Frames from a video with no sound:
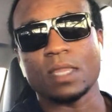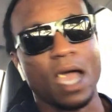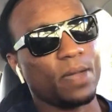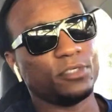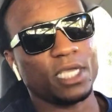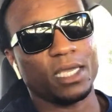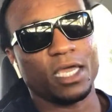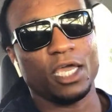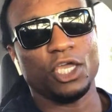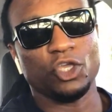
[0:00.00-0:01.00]
I'm
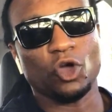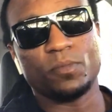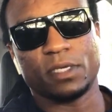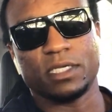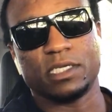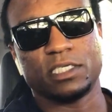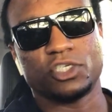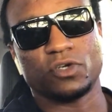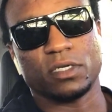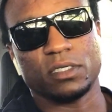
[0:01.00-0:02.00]
JK, your brother in the
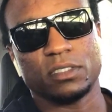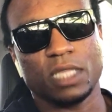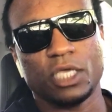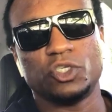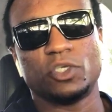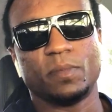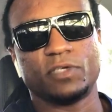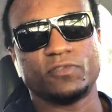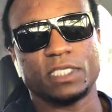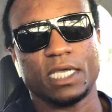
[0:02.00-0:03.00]
struggle. Thank you so much
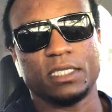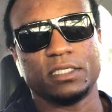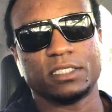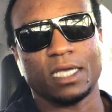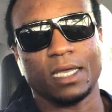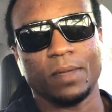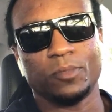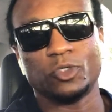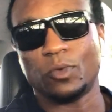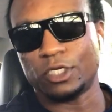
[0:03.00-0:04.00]
for taking the time
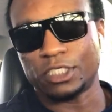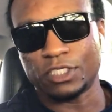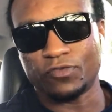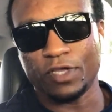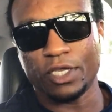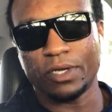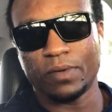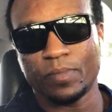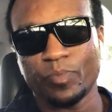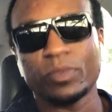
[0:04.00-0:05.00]
to watch this video,
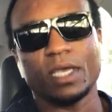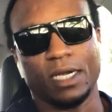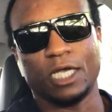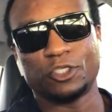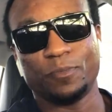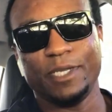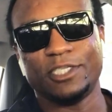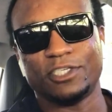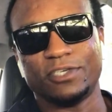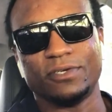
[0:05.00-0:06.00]
and I'll speak
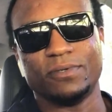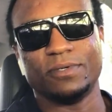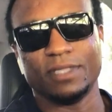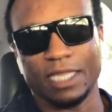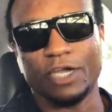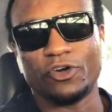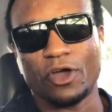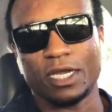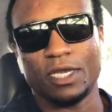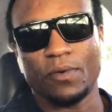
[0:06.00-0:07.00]
to you later
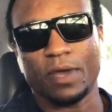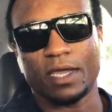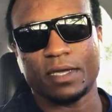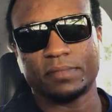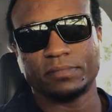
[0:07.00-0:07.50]
on in the week.